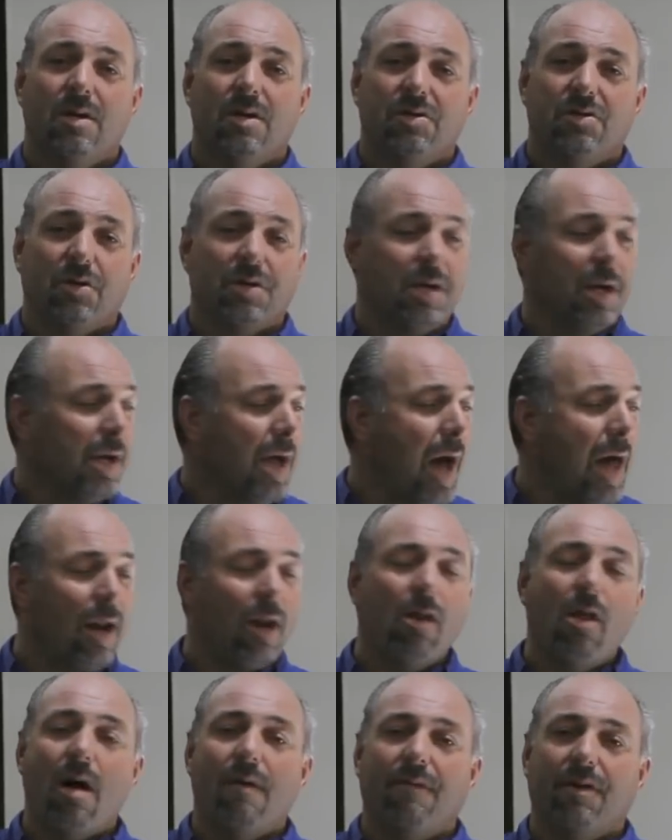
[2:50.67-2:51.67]
So you gotta
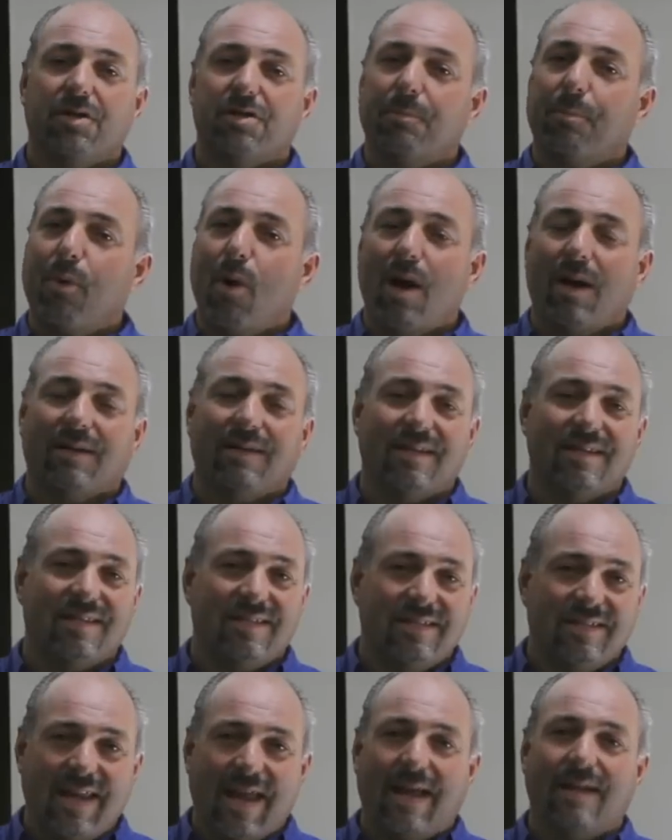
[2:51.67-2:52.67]
love it. It's a product that
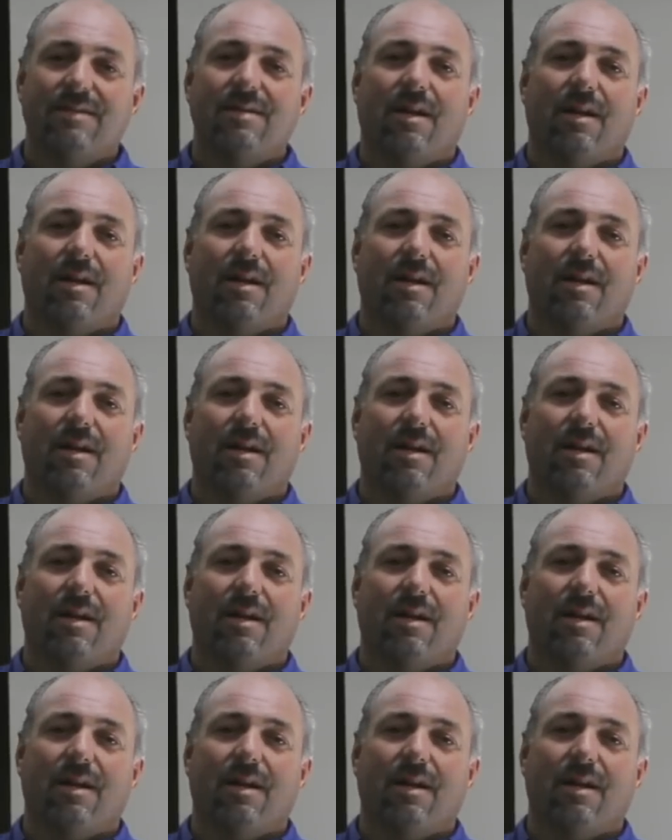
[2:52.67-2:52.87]
stands